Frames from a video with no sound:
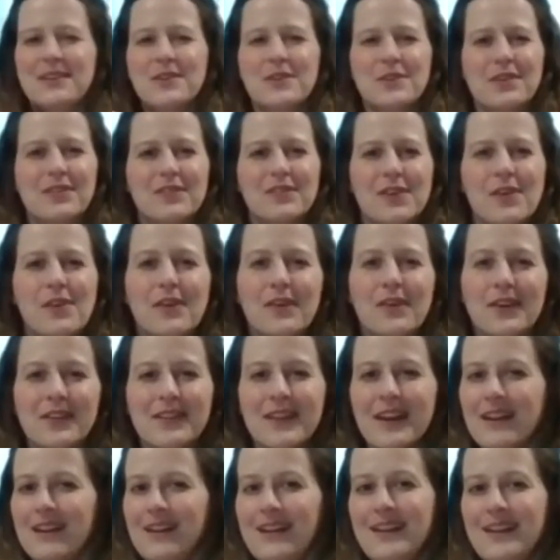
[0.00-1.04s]
sock,
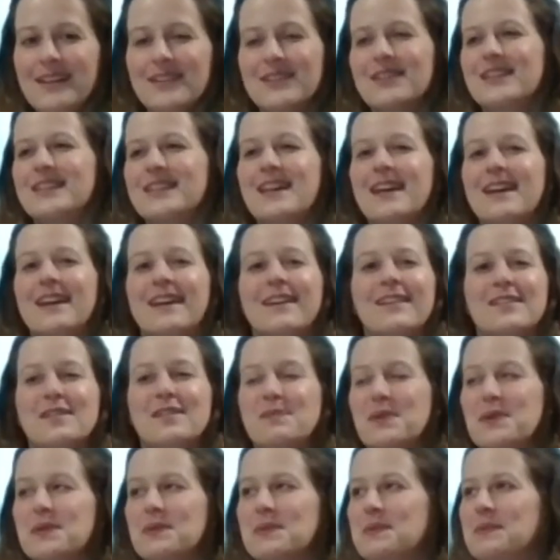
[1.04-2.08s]
that literally takes
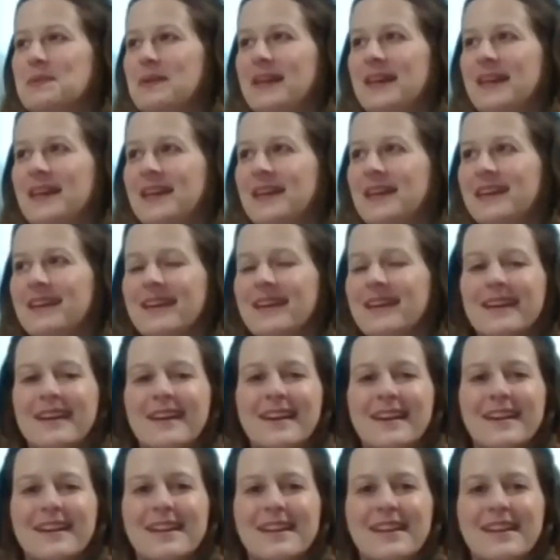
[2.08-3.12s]
probably,
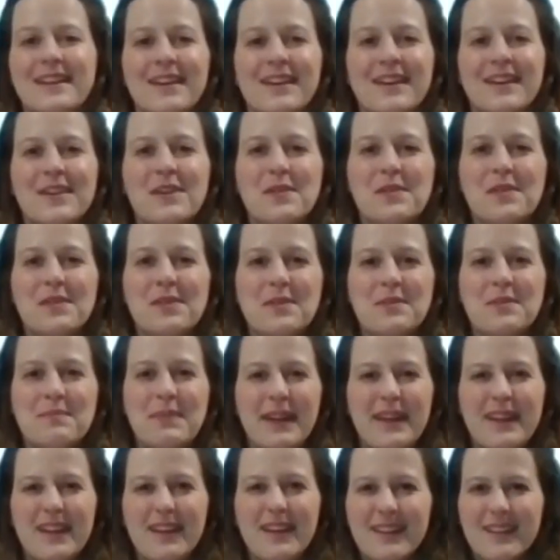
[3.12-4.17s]
you know, a
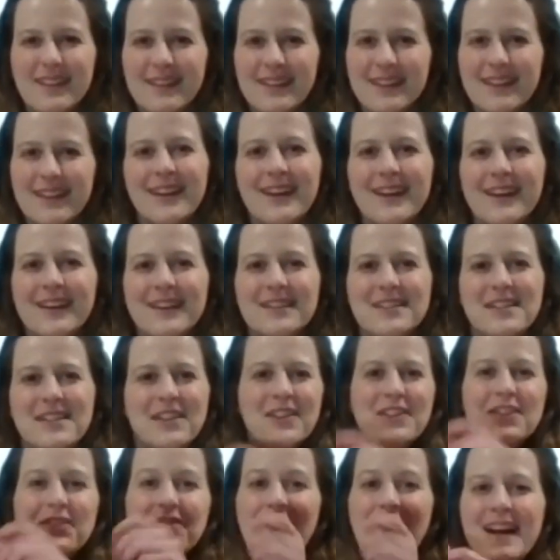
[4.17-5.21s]
minute to
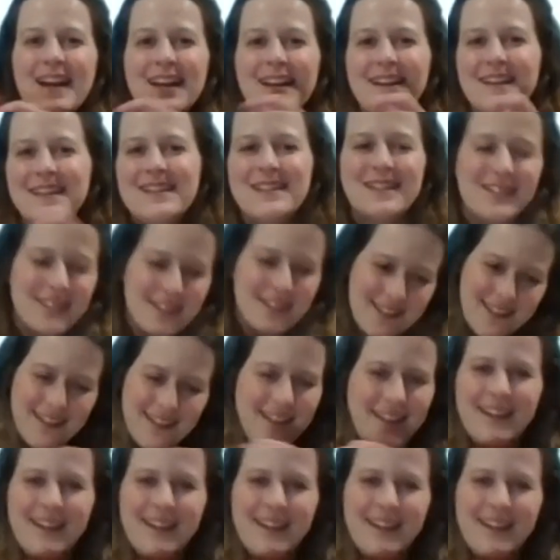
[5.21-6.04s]
thread. And